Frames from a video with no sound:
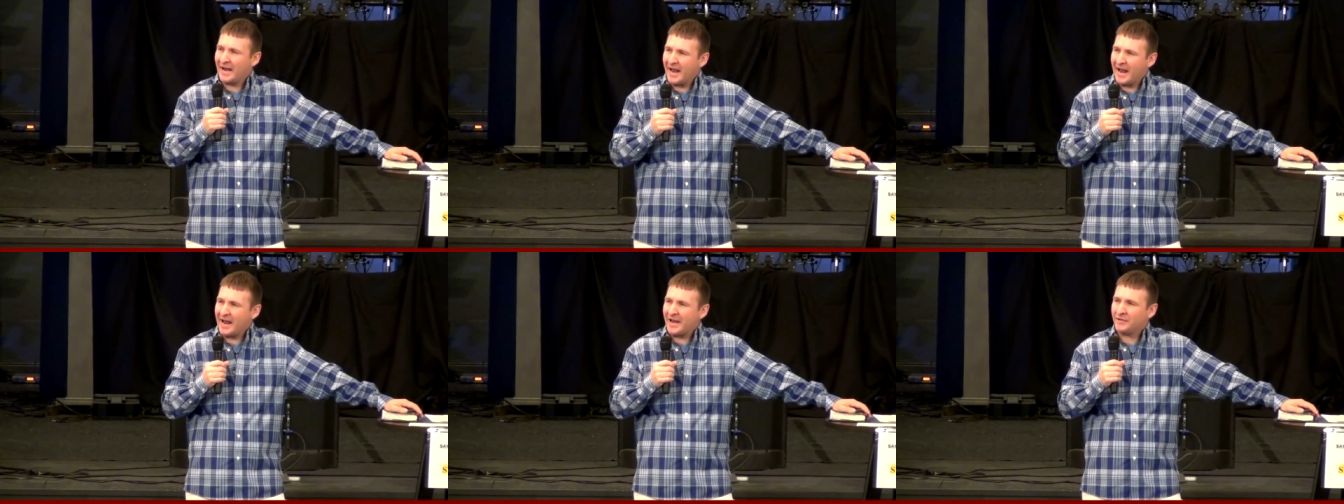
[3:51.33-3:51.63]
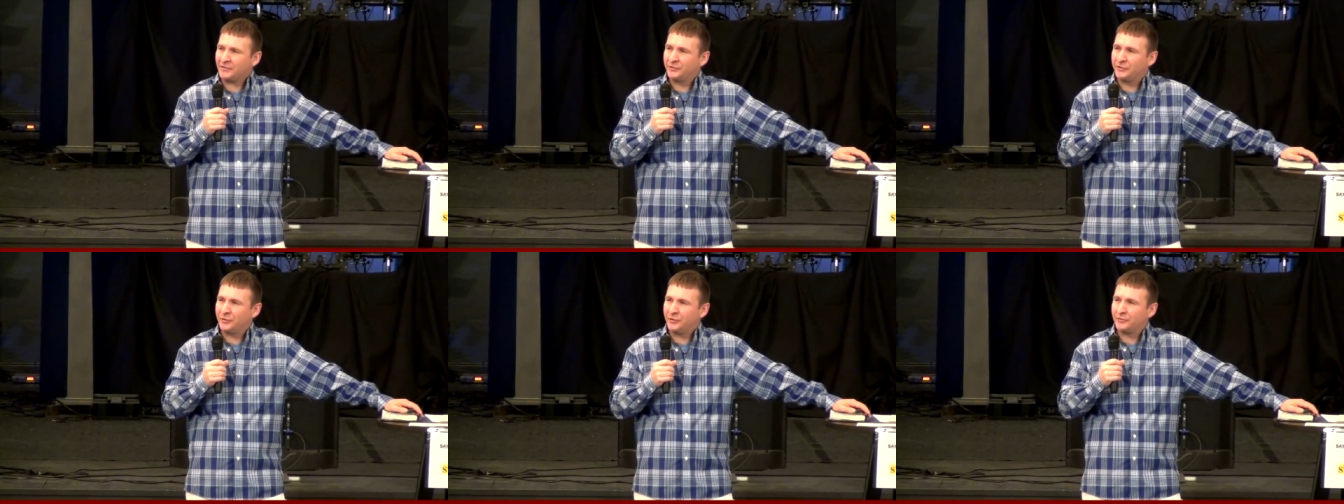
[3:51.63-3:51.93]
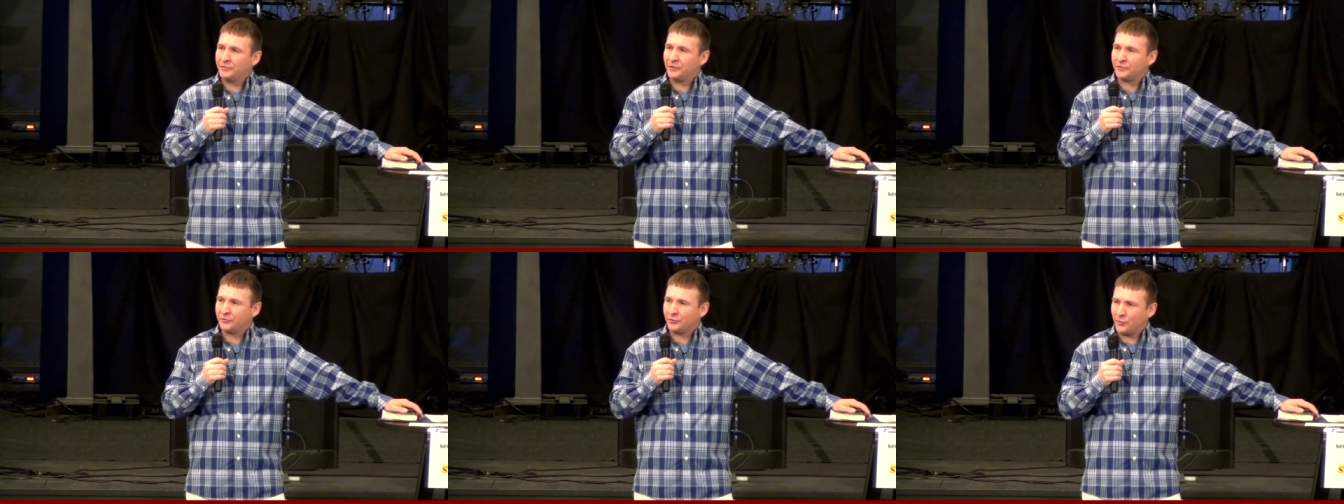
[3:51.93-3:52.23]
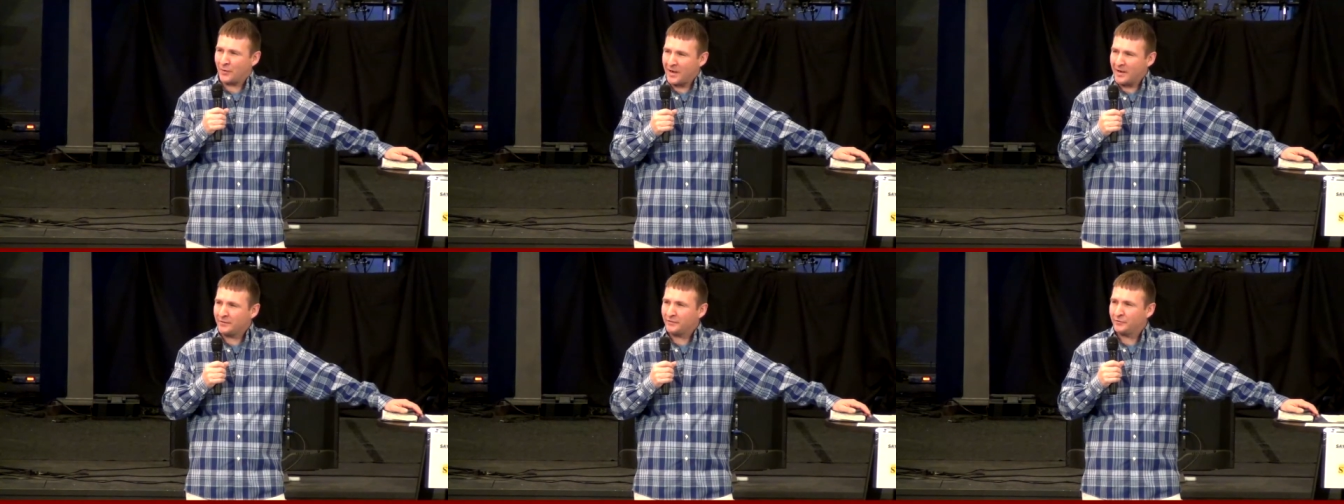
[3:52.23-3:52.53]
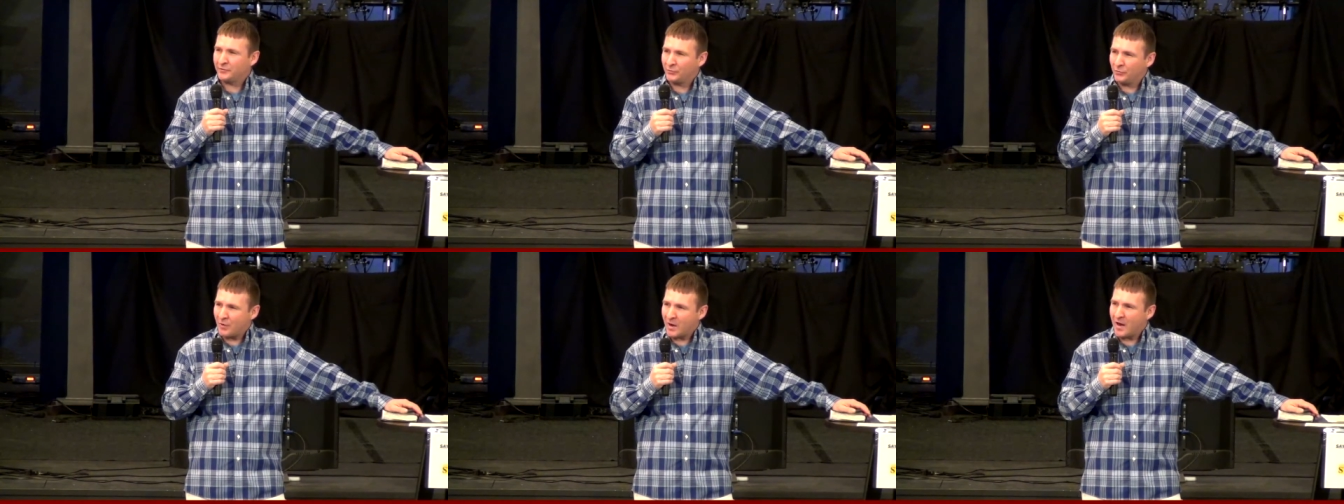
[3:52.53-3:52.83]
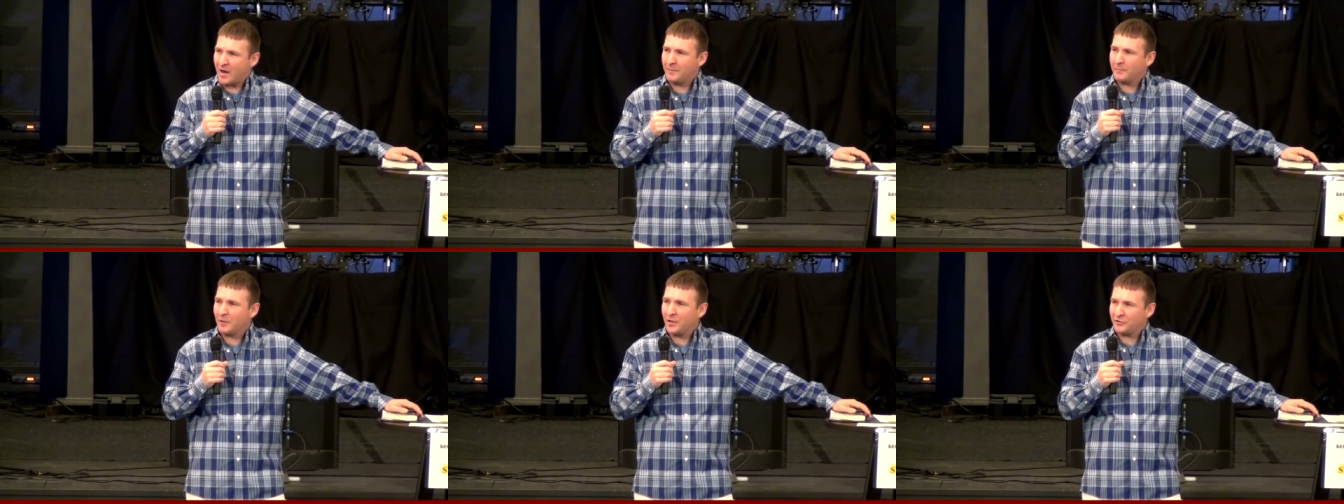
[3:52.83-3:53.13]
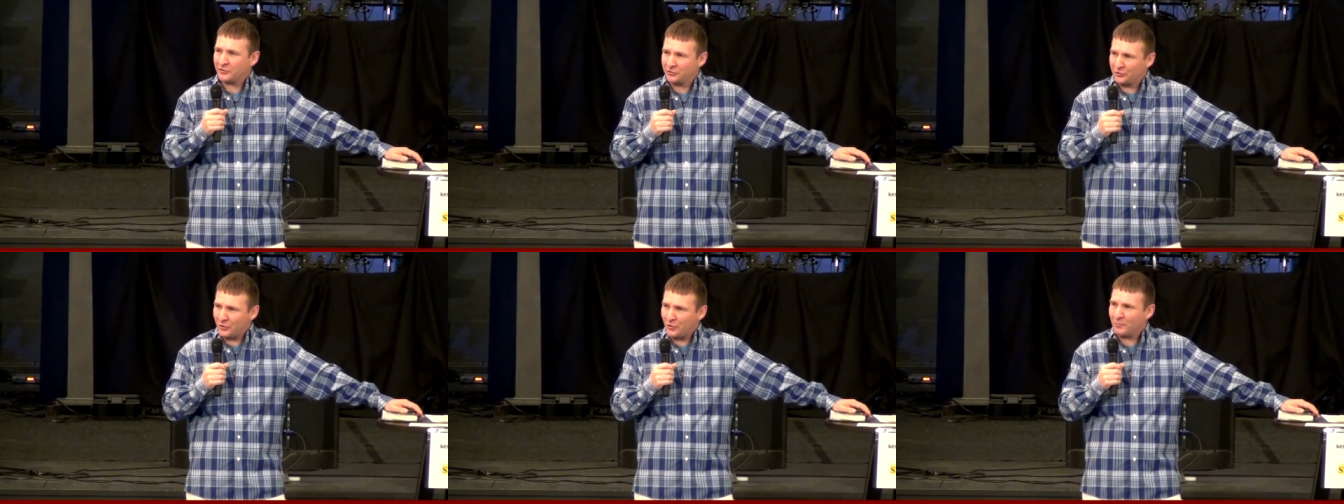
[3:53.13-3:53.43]
asked you to transcribe a
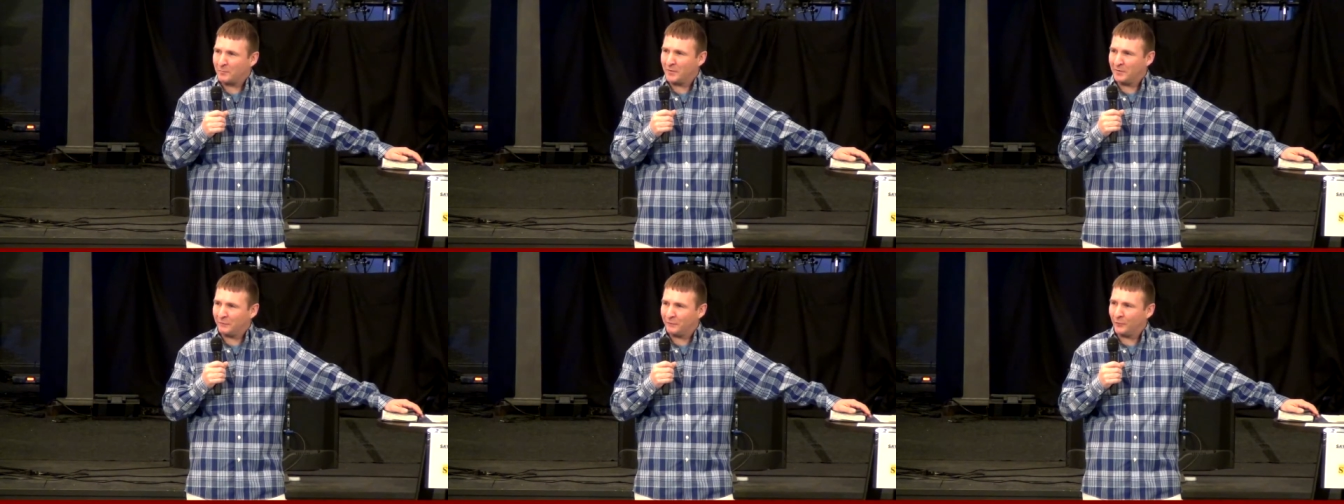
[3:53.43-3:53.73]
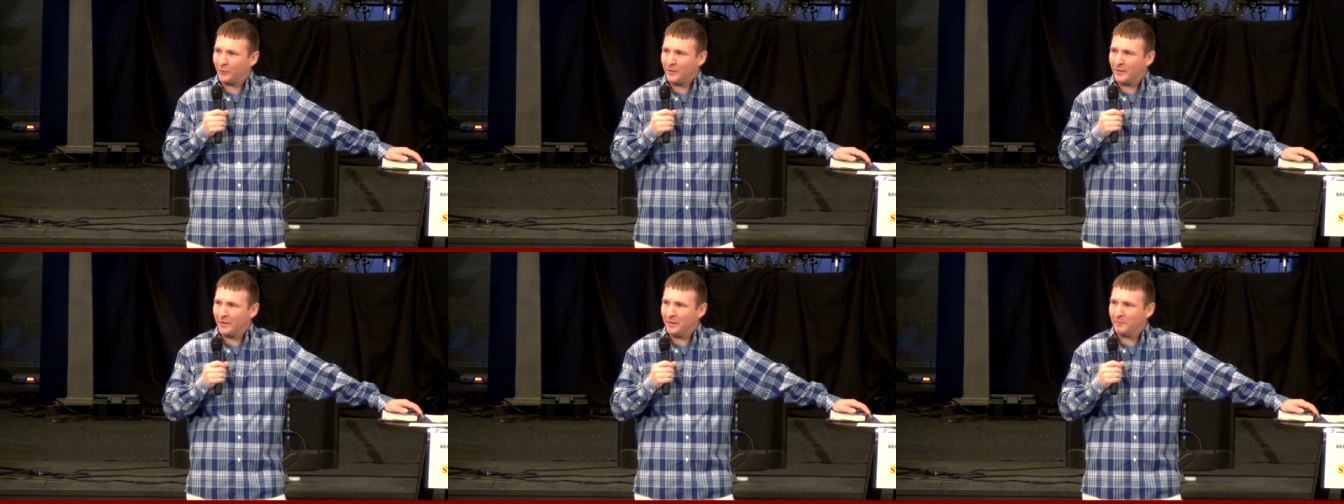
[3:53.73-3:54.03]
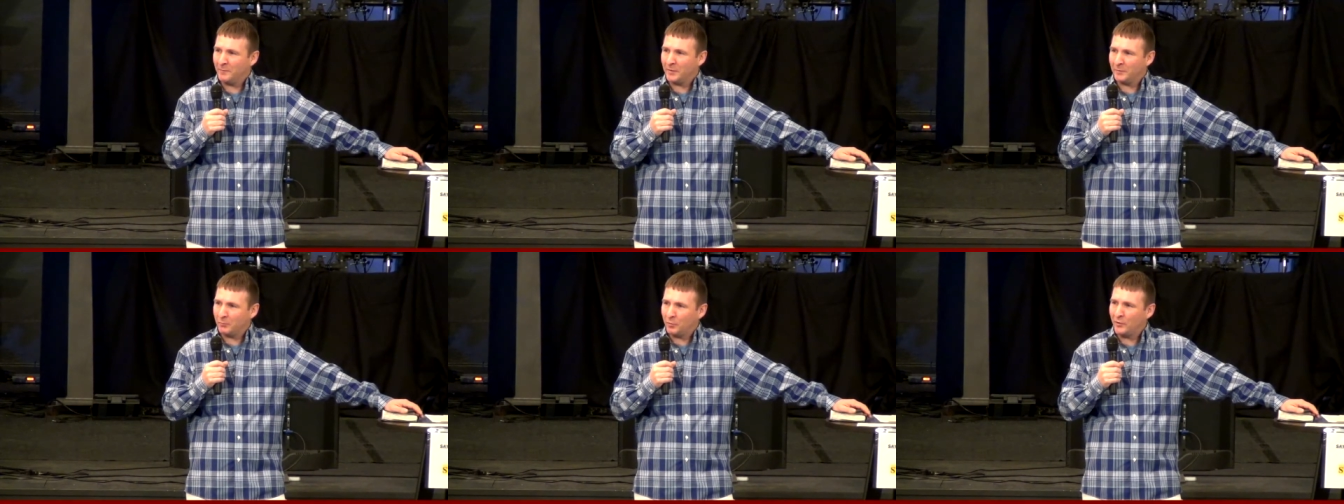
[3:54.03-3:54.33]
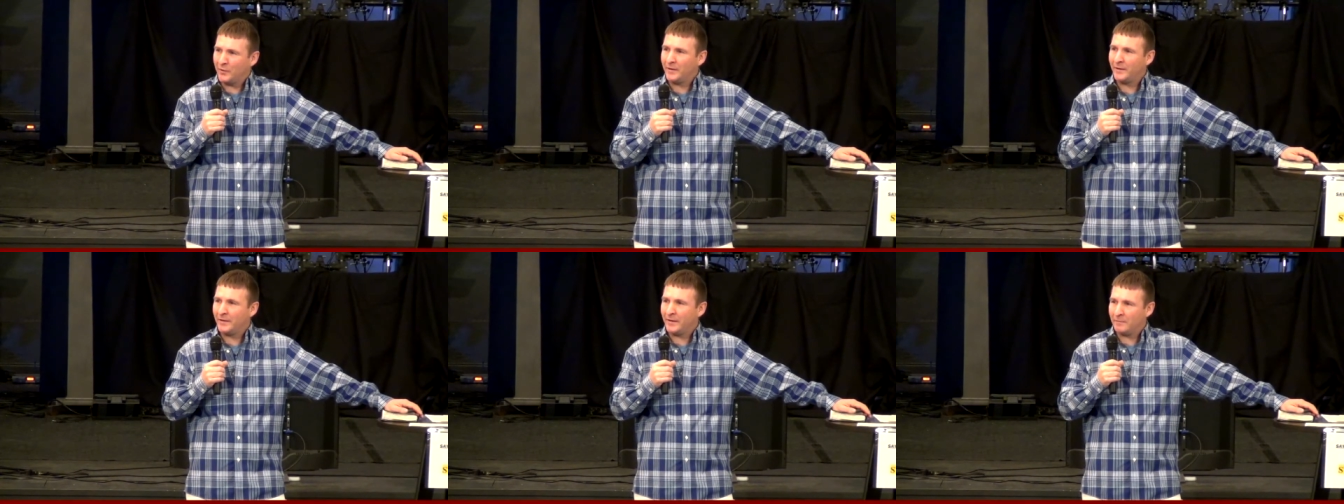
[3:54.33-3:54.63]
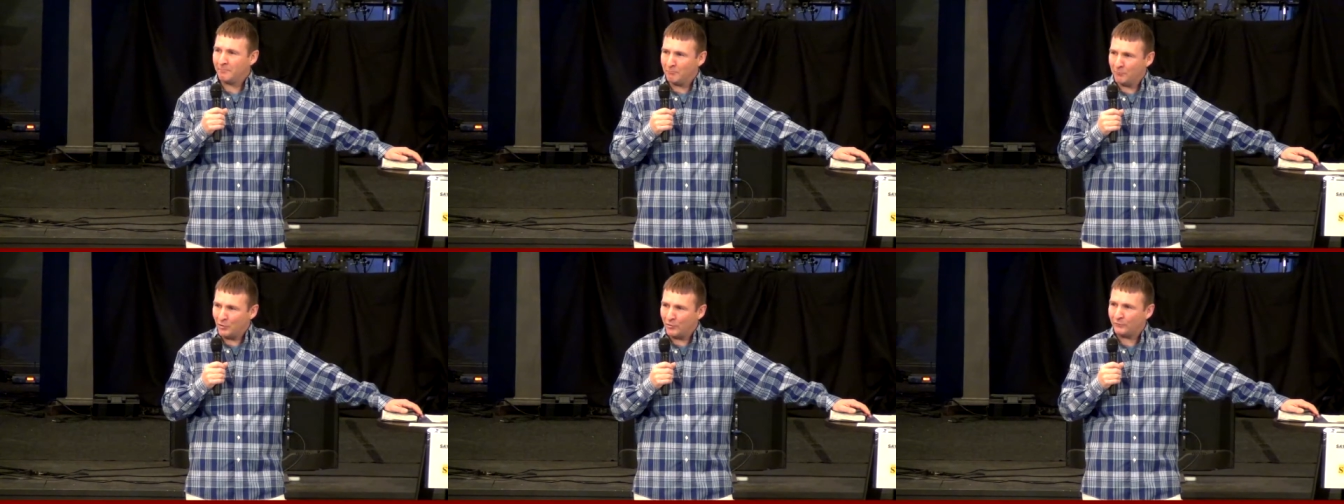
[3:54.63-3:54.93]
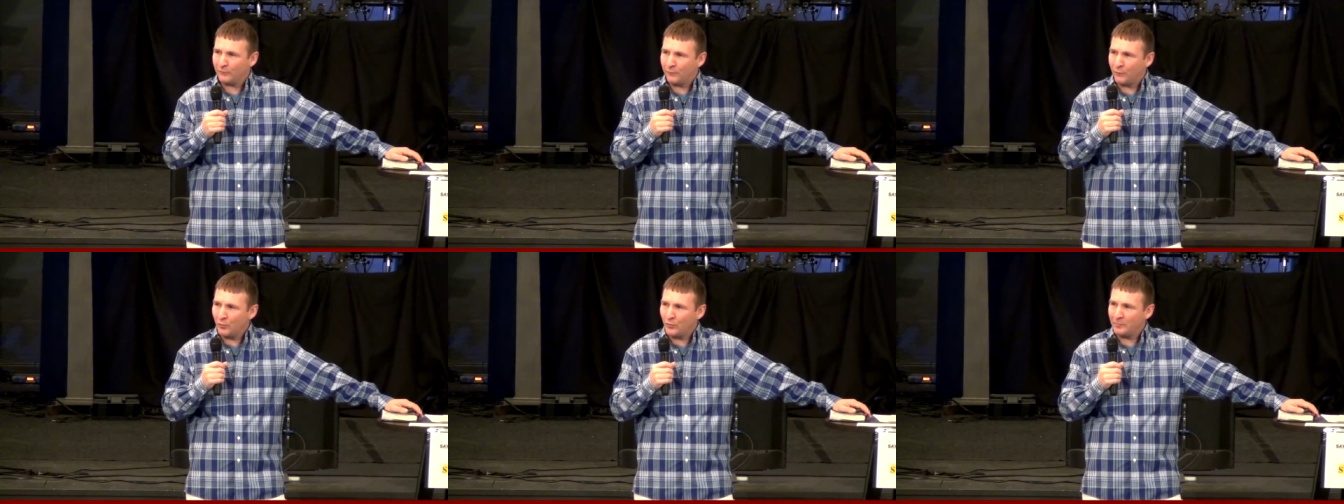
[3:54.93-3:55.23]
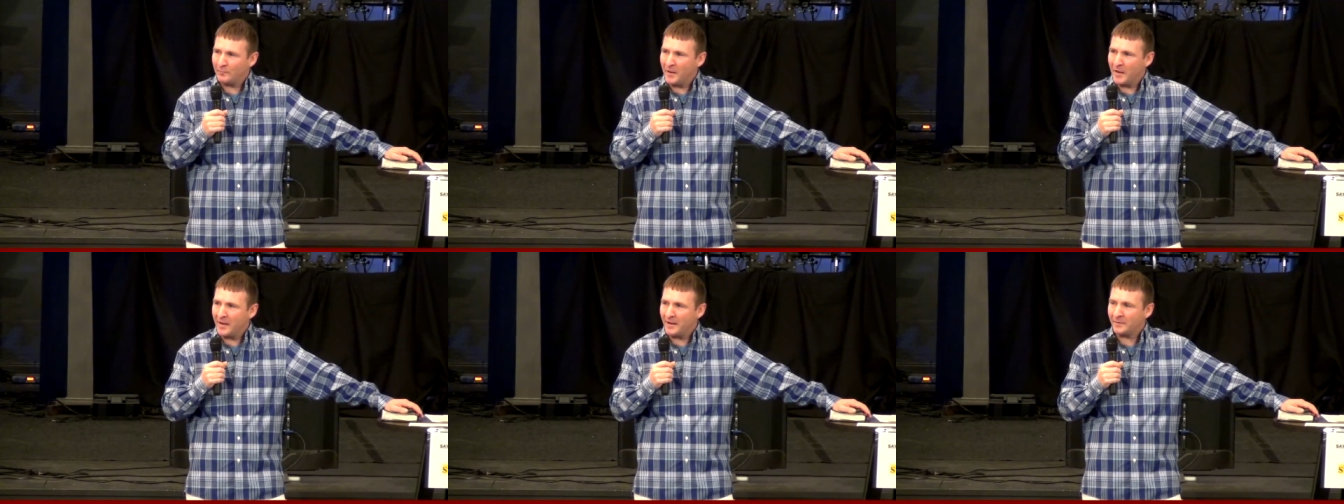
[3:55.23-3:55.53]
sermon for him and put it in book
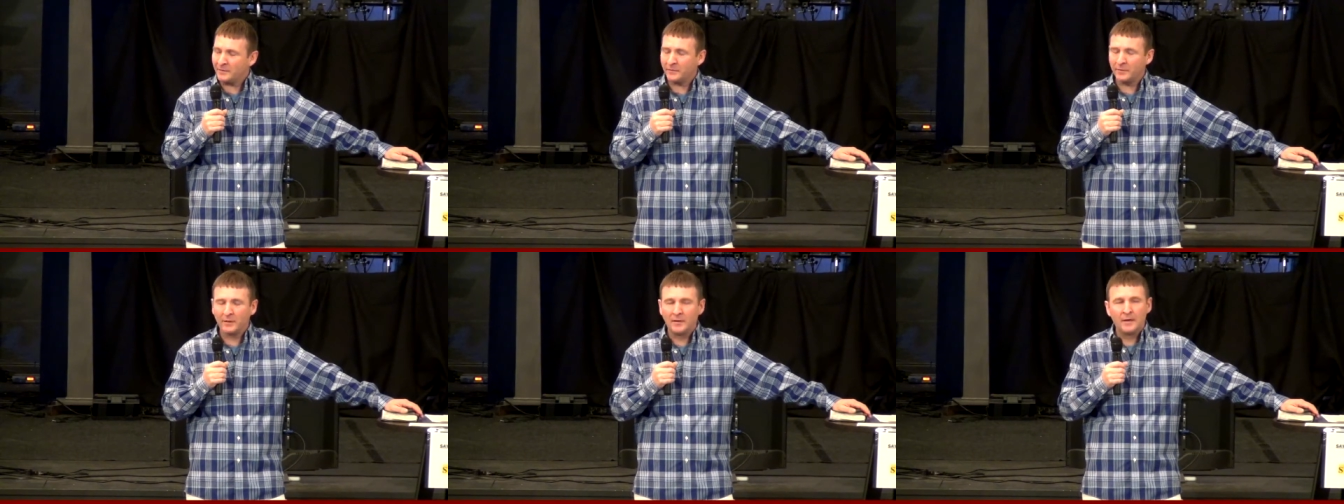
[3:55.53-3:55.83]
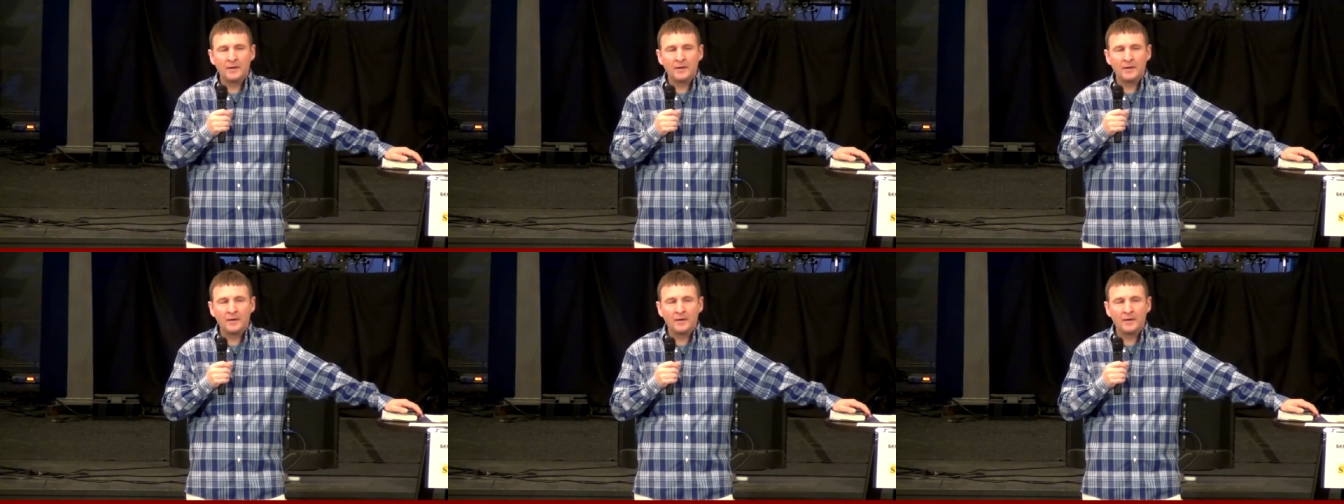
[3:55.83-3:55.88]
format.